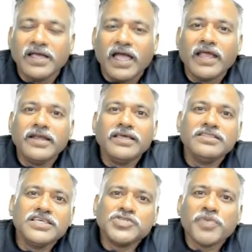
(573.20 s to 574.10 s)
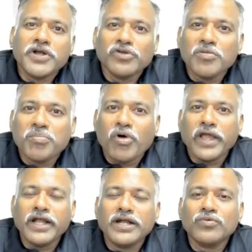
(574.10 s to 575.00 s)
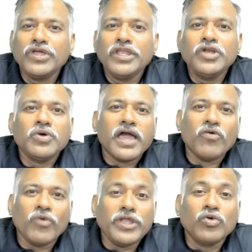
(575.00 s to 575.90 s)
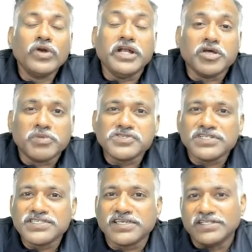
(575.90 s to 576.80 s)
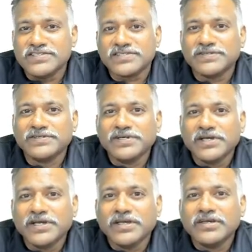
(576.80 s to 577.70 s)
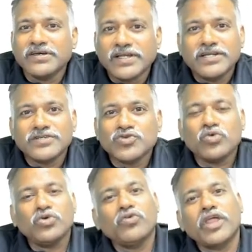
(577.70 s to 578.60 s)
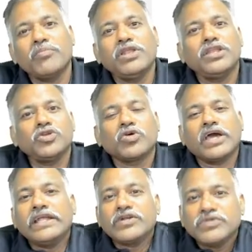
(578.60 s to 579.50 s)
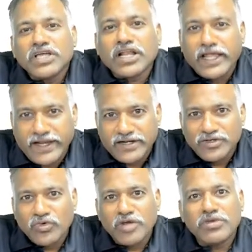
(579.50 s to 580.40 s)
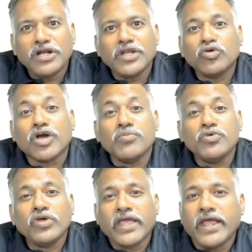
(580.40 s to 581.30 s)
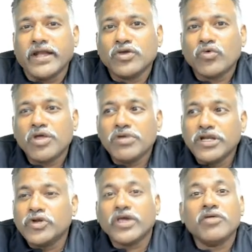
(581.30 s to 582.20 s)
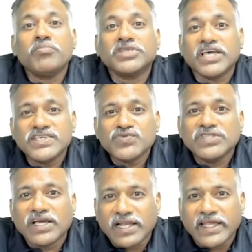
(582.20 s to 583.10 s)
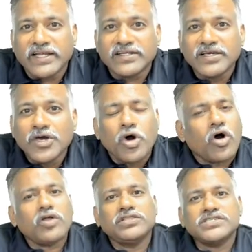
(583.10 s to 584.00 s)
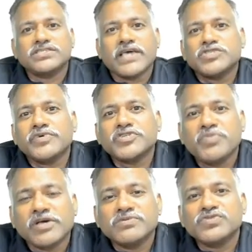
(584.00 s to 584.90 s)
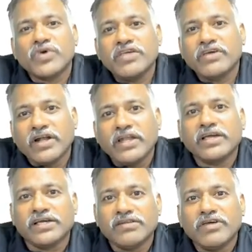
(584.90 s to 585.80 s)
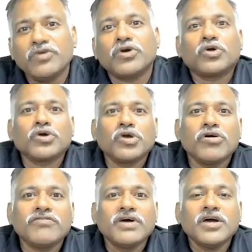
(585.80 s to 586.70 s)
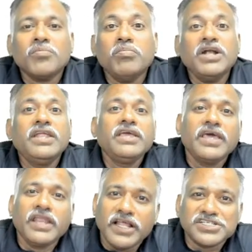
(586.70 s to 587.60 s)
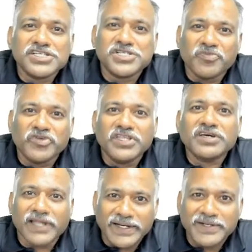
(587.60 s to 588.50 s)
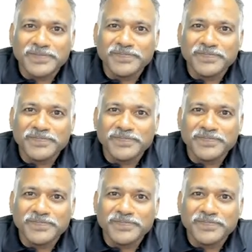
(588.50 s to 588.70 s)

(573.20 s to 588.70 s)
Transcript: And in this particular point, we need to have very good interpersonal skills. Right? So your ability to connect with the client, your ability to communicate, your ability to empathize with the client, all these aspects becomes very critical when you are talking of building a relationship with the client.